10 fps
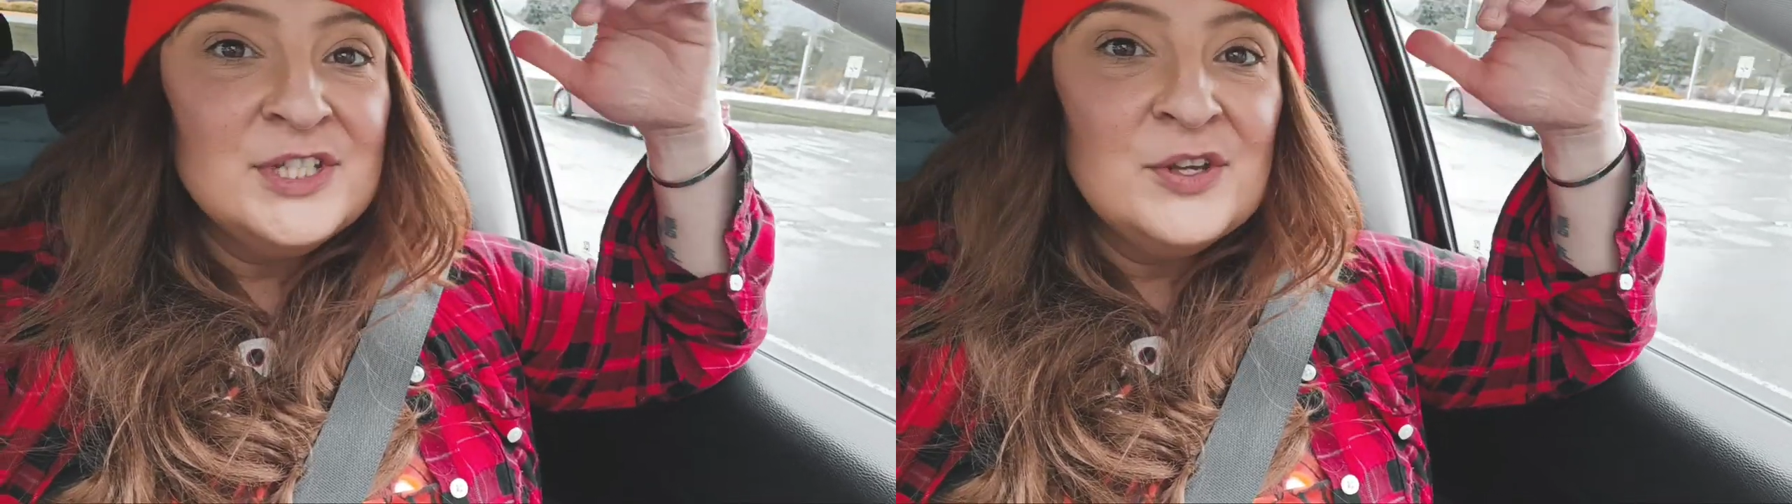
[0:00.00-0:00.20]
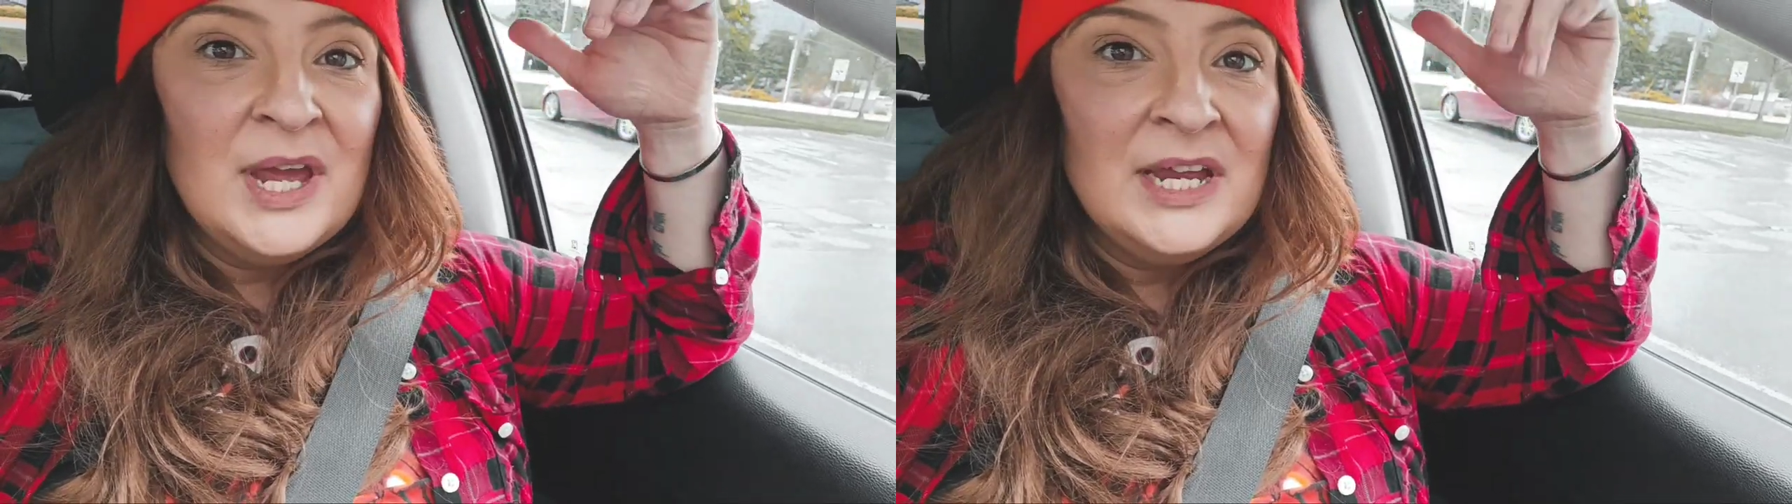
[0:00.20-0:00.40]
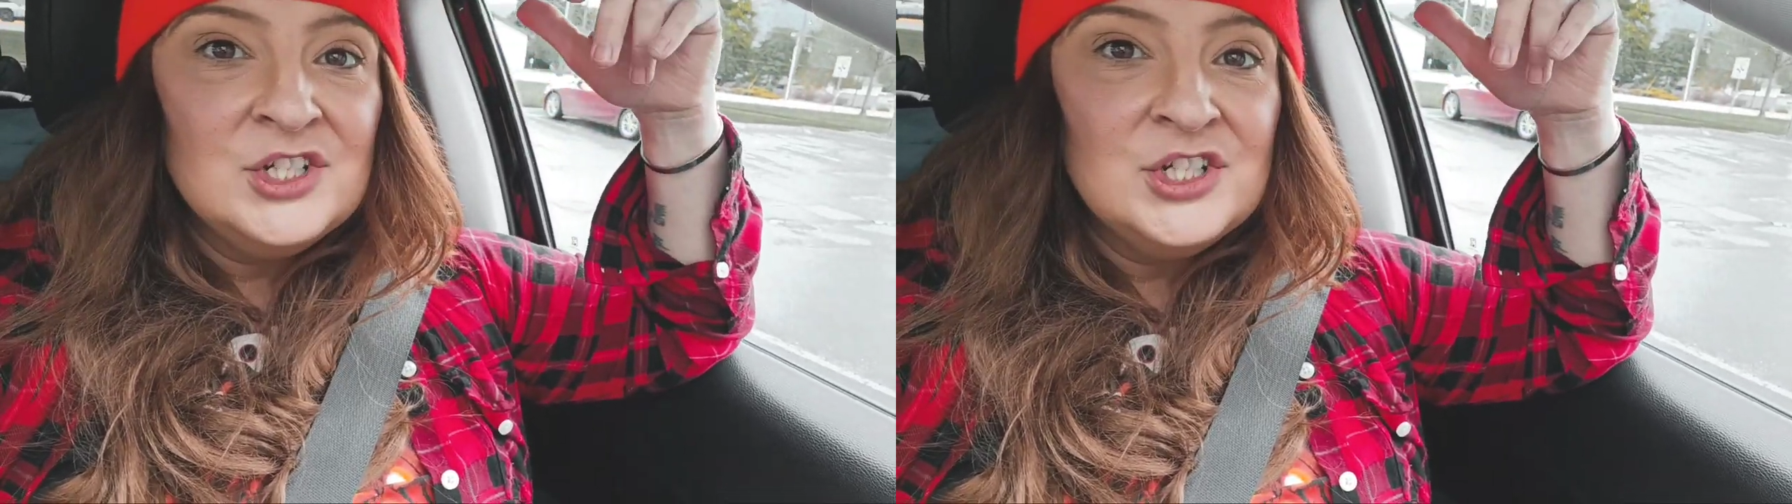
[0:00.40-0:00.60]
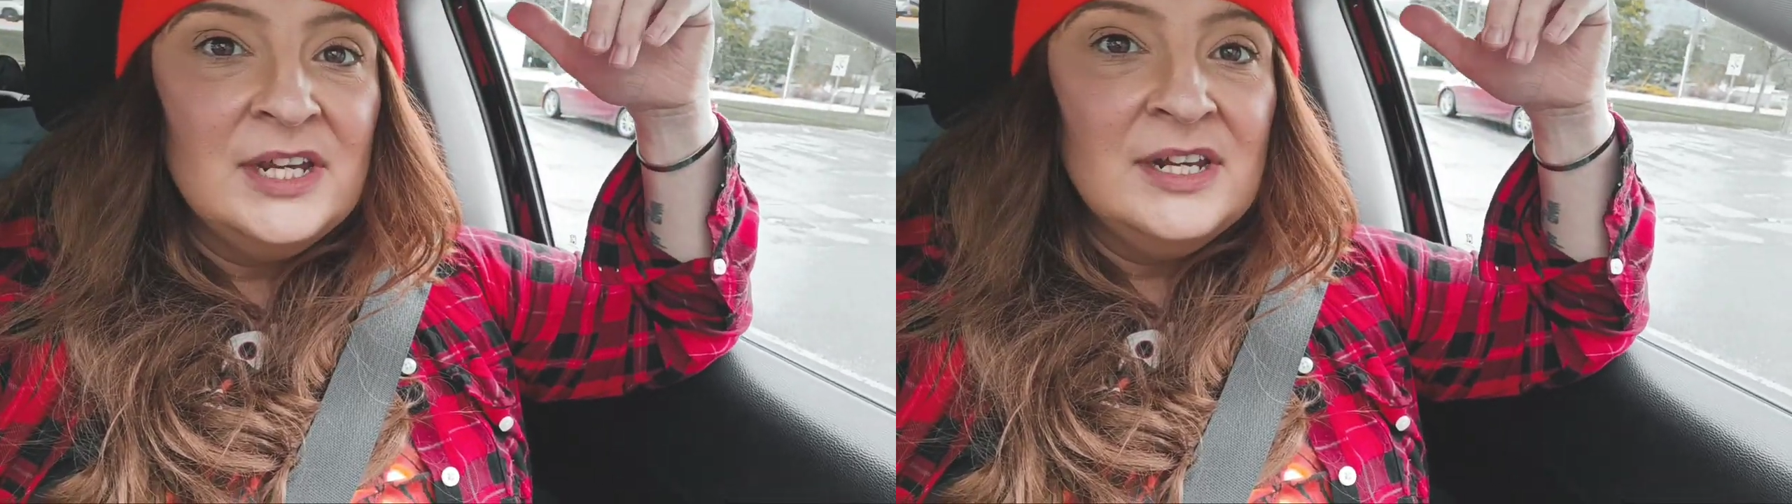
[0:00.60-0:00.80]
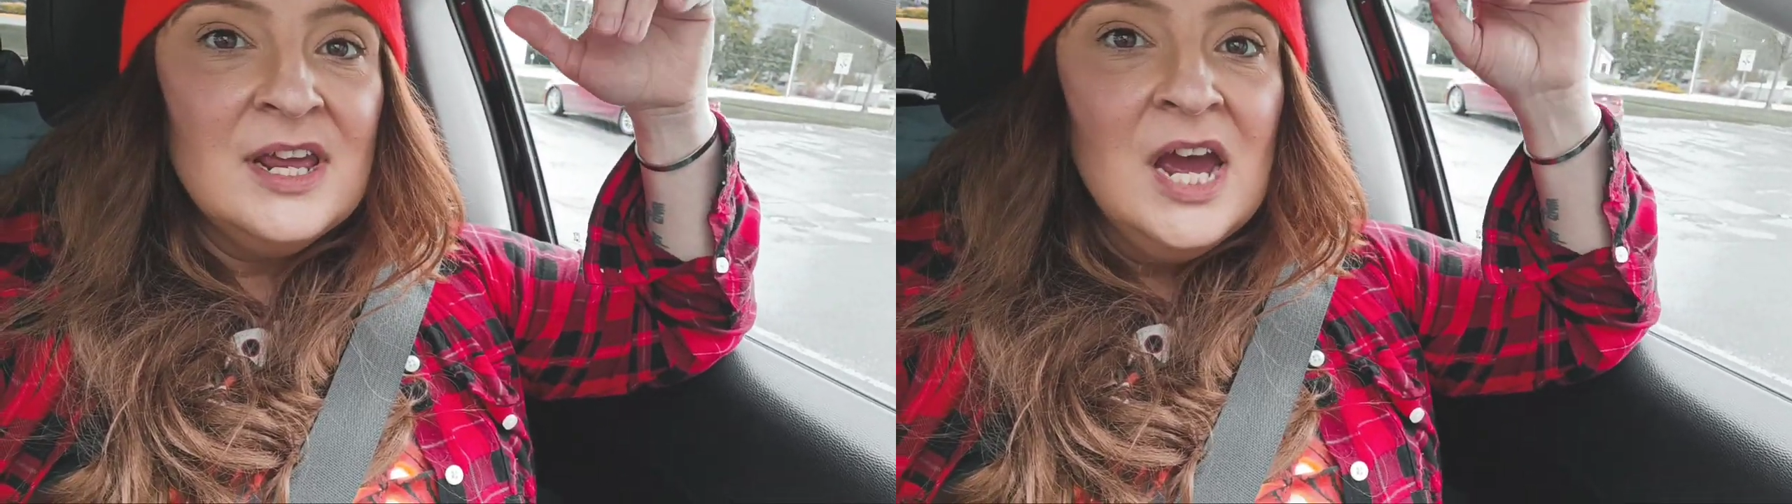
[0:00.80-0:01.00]

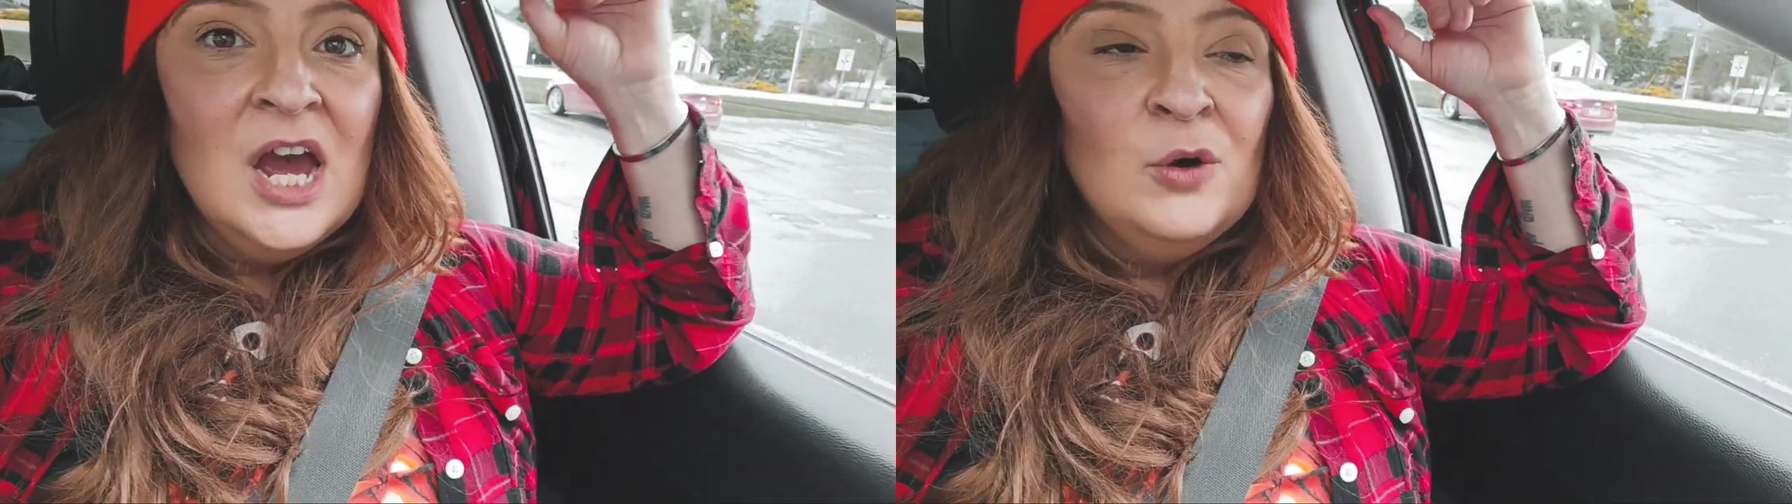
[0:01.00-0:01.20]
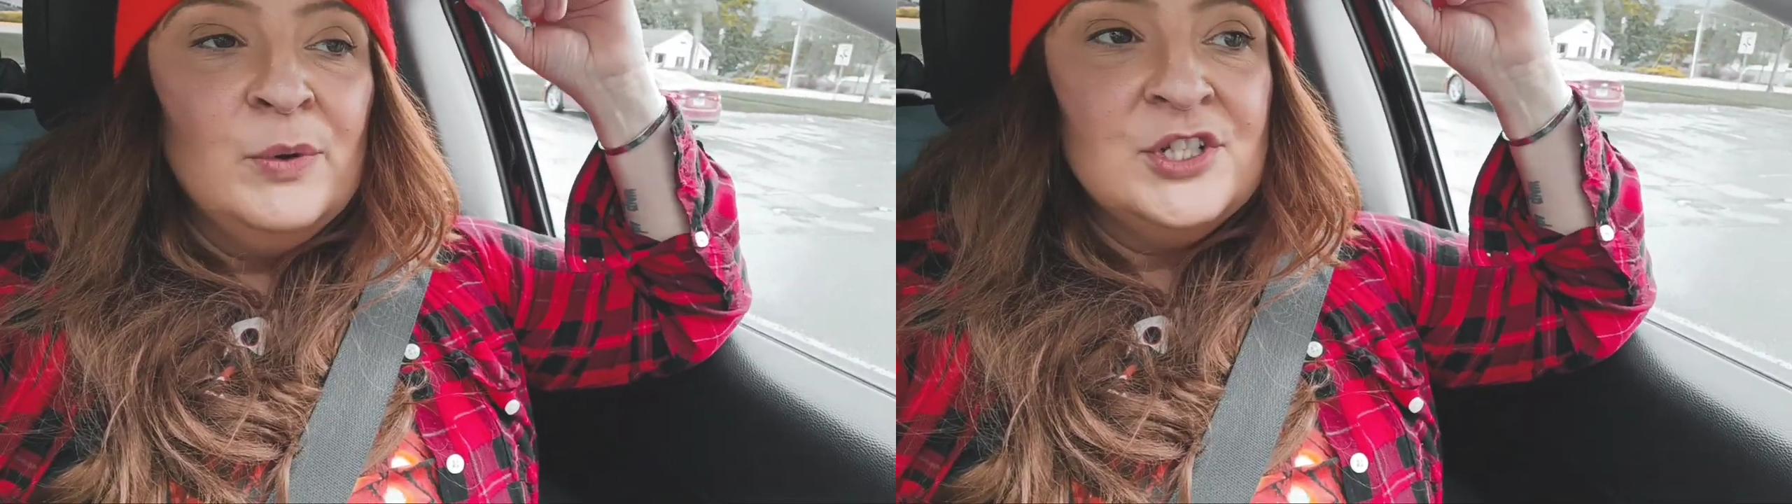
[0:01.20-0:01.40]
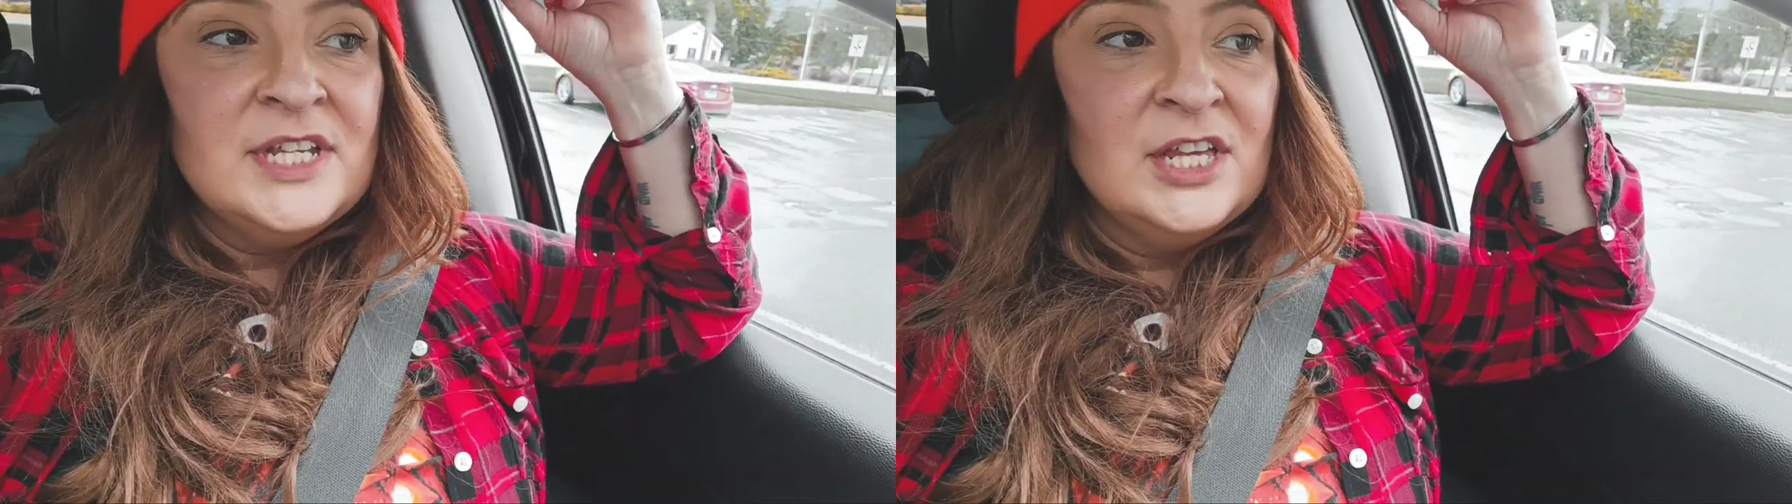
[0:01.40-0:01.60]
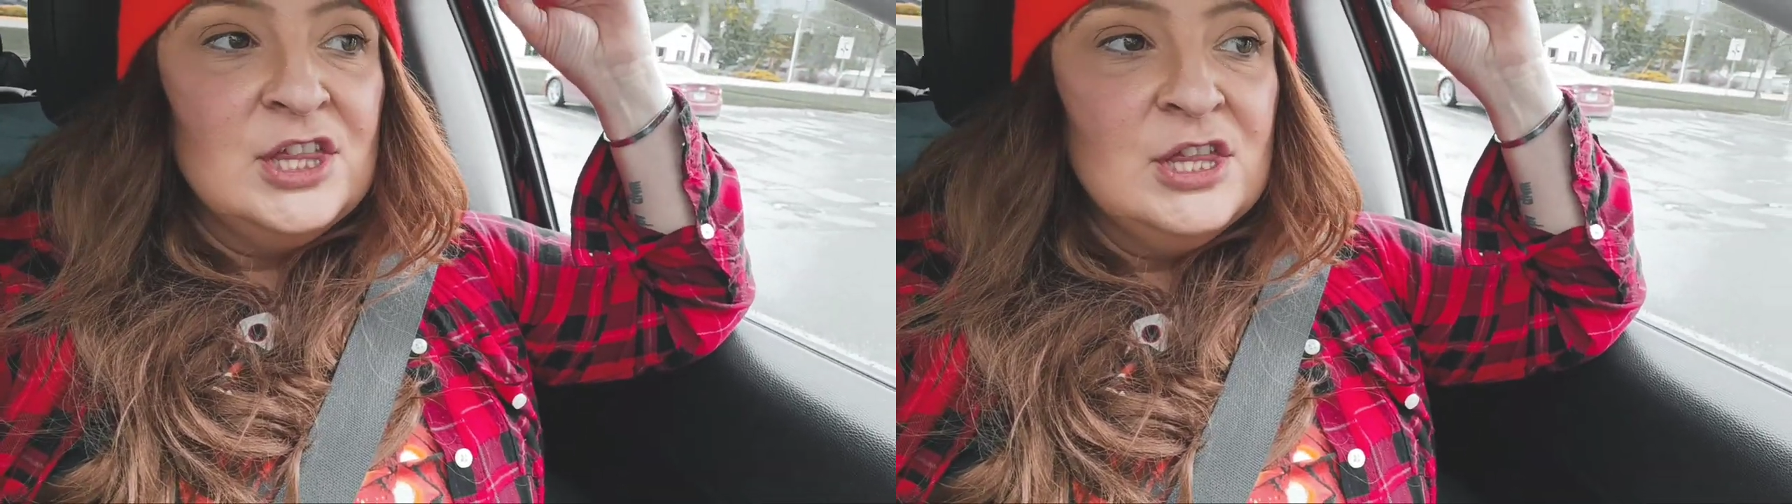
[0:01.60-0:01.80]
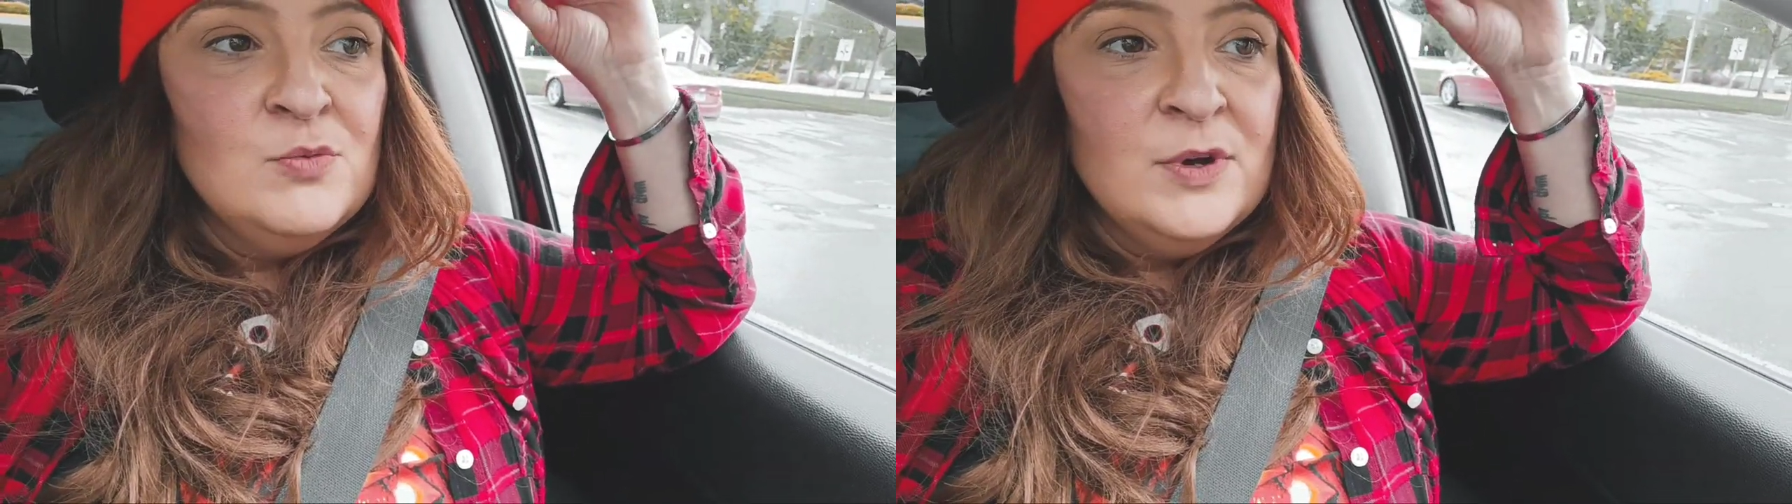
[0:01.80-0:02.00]
location, which is a thrift